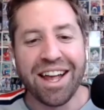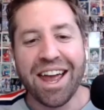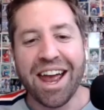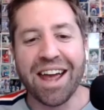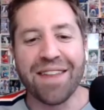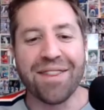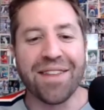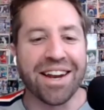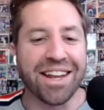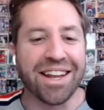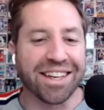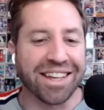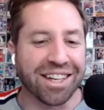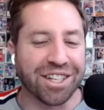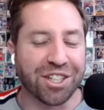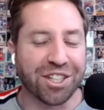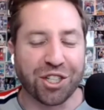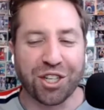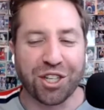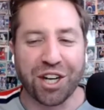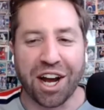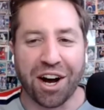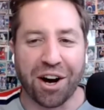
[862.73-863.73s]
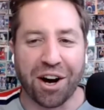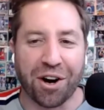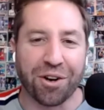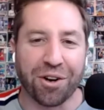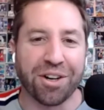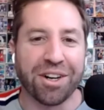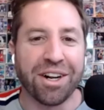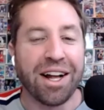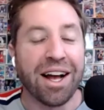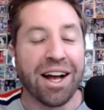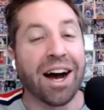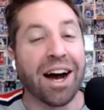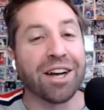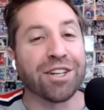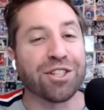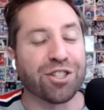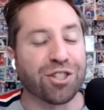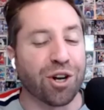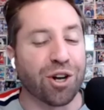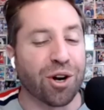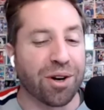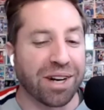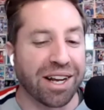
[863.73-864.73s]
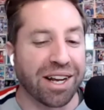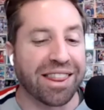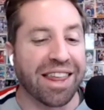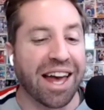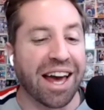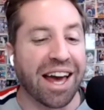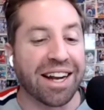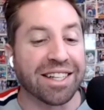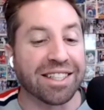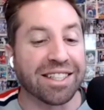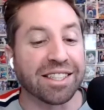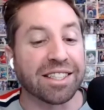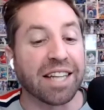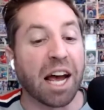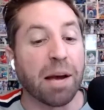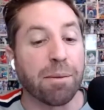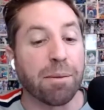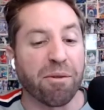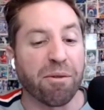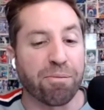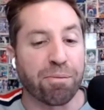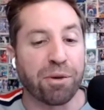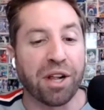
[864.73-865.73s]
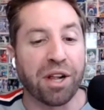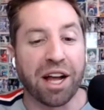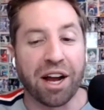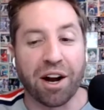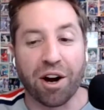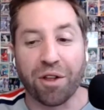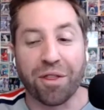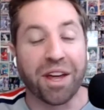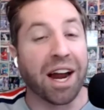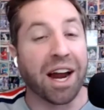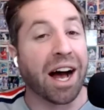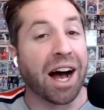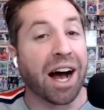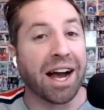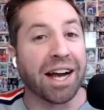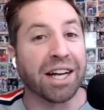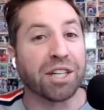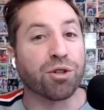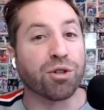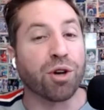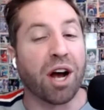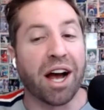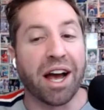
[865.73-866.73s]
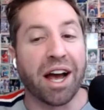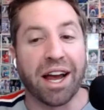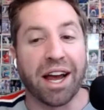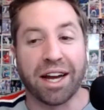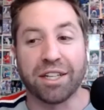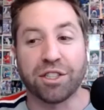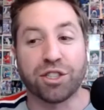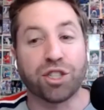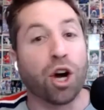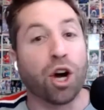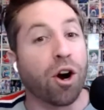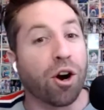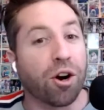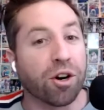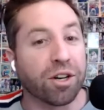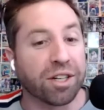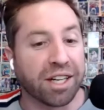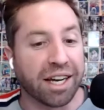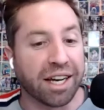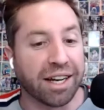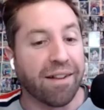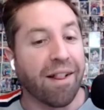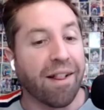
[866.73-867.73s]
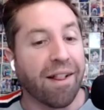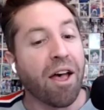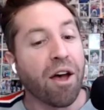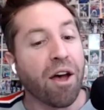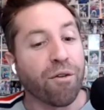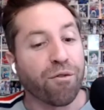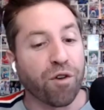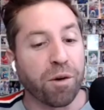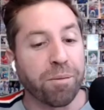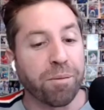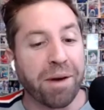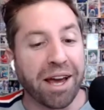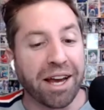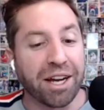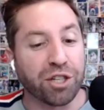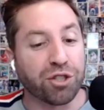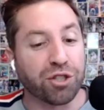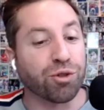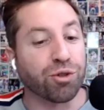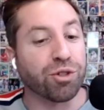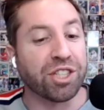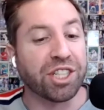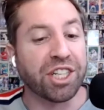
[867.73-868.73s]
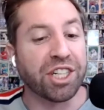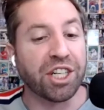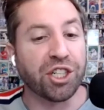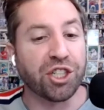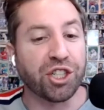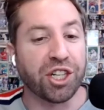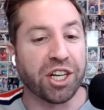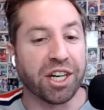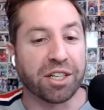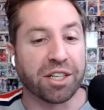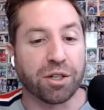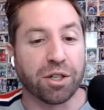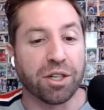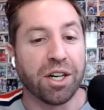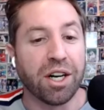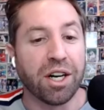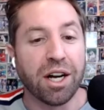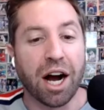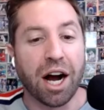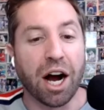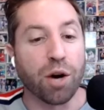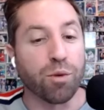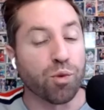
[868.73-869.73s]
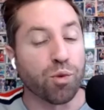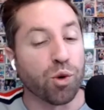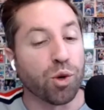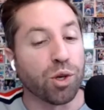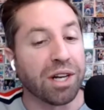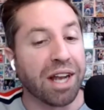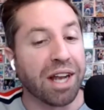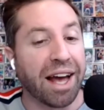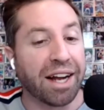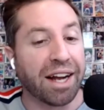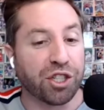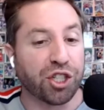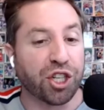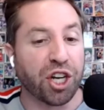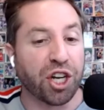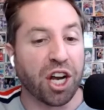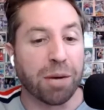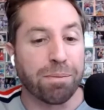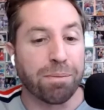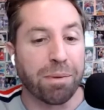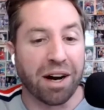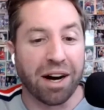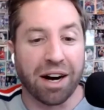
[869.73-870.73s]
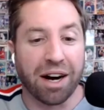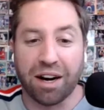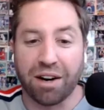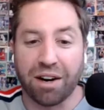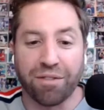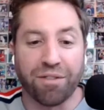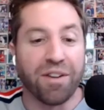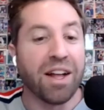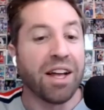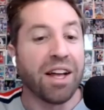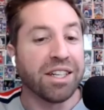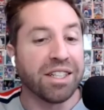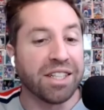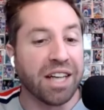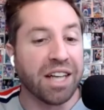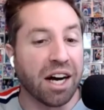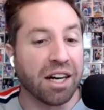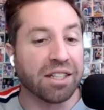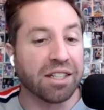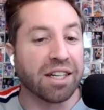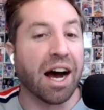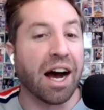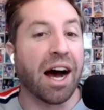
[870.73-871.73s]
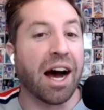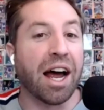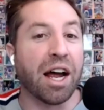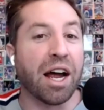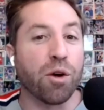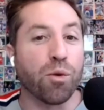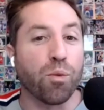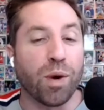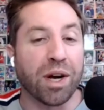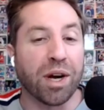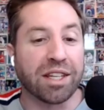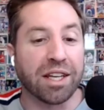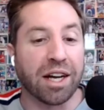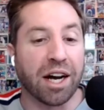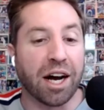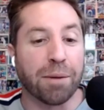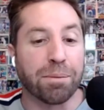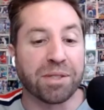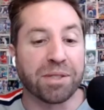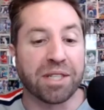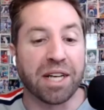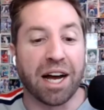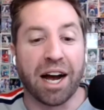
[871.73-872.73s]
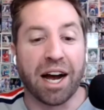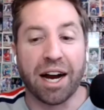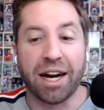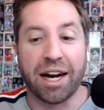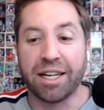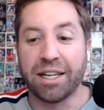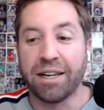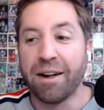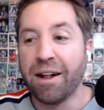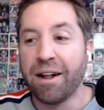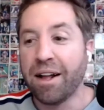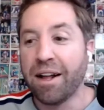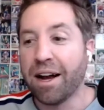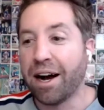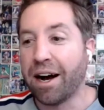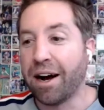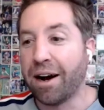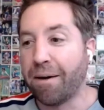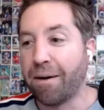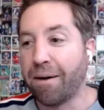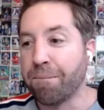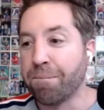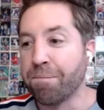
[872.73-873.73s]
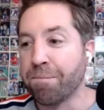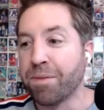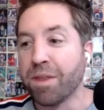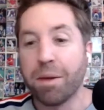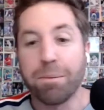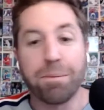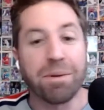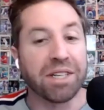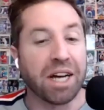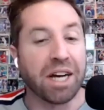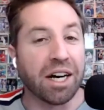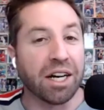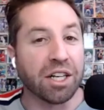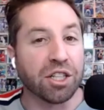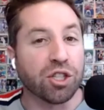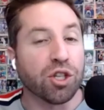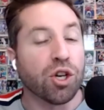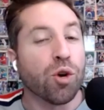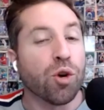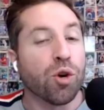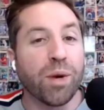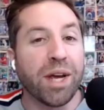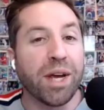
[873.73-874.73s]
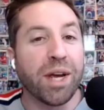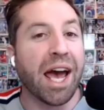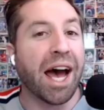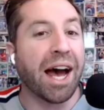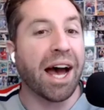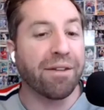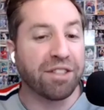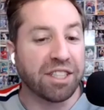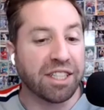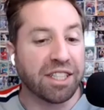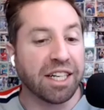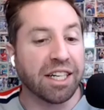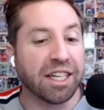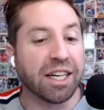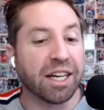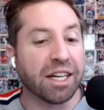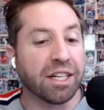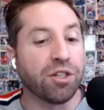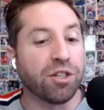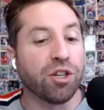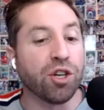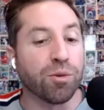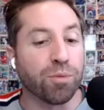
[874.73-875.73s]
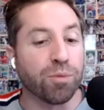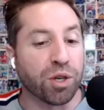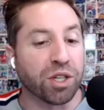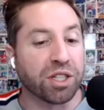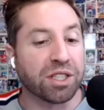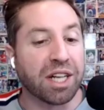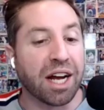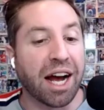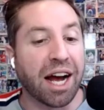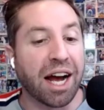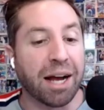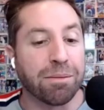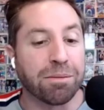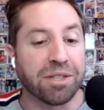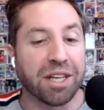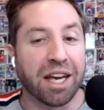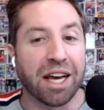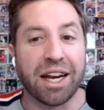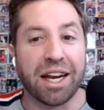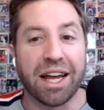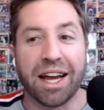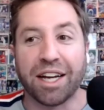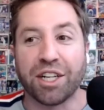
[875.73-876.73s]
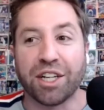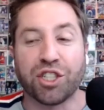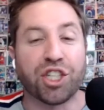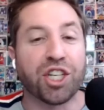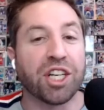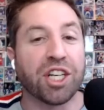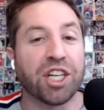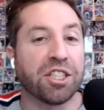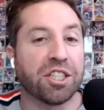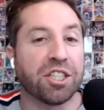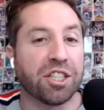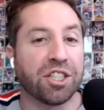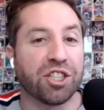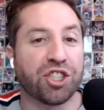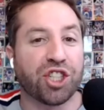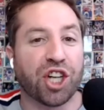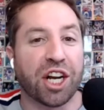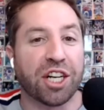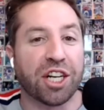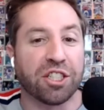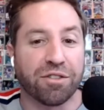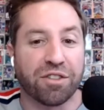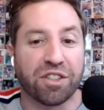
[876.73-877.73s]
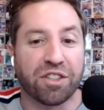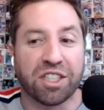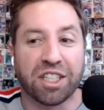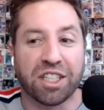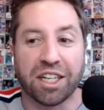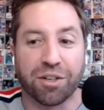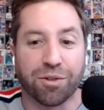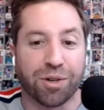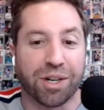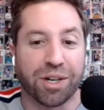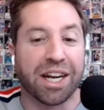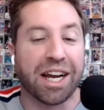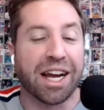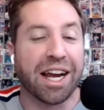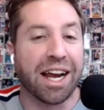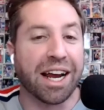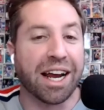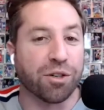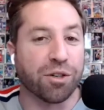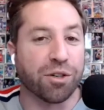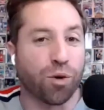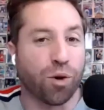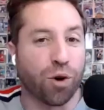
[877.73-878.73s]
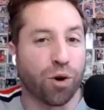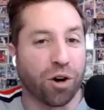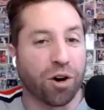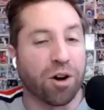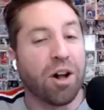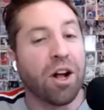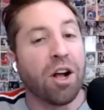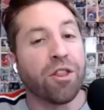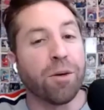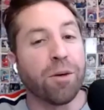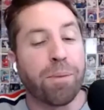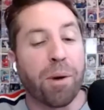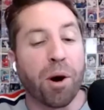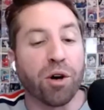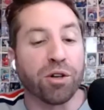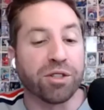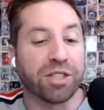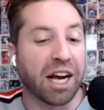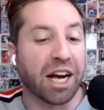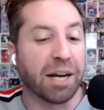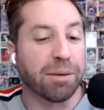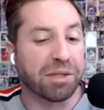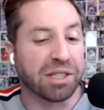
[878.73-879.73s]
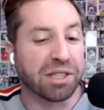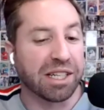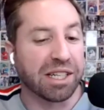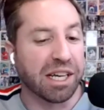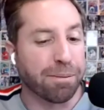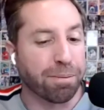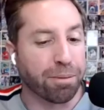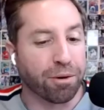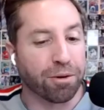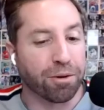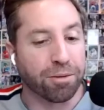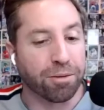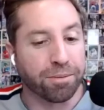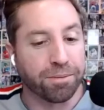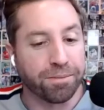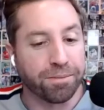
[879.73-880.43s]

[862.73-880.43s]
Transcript: And then he gets shelled. Uh, certainly, that is the type of player that I try and target from a strategic a roulette chip of young guy with upside, um, because we have seen it numerous times that a change, change of scenery and or the post-hype sleeper.